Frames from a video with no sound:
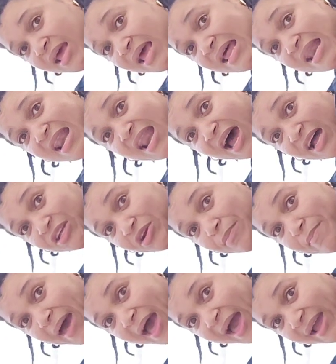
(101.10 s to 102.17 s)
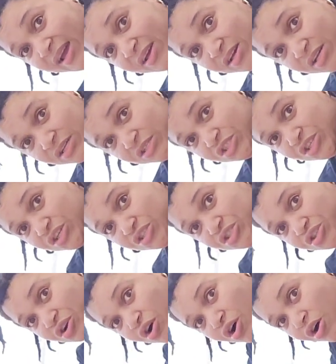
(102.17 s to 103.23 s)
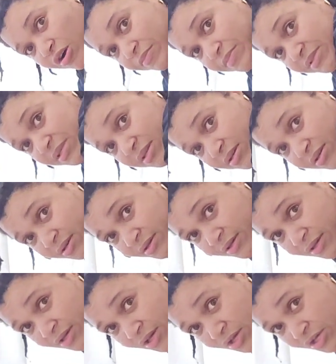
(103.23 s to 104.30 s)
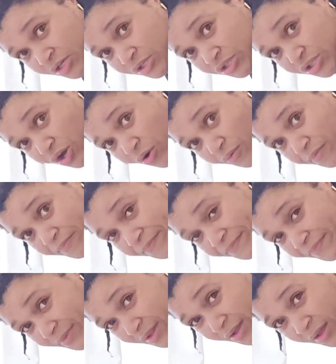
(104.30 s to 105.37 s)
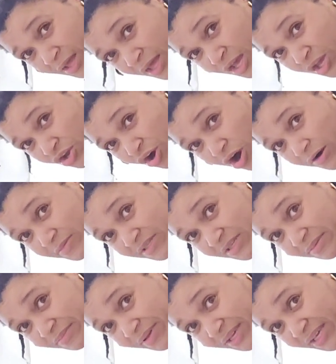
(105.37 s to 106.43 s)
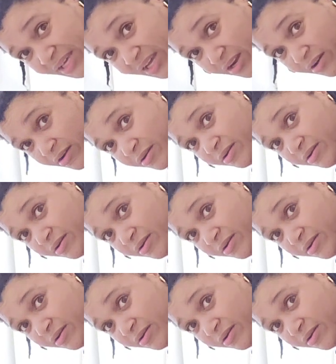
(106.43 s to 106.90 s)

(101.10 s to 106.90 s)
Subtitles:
Not your back, just your arms. So your arms can be here,